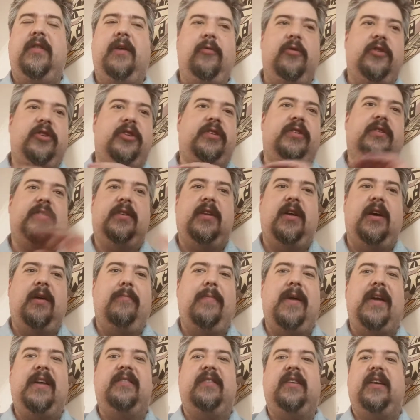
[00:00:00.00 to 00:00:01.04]
and they were just
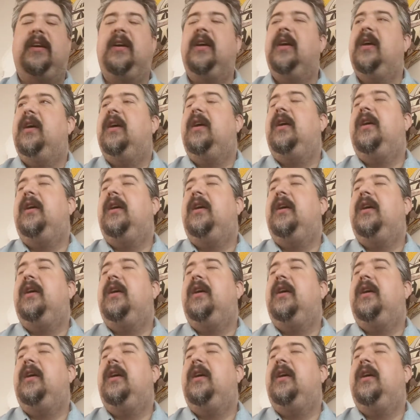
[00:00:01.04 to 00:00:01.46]
amazing.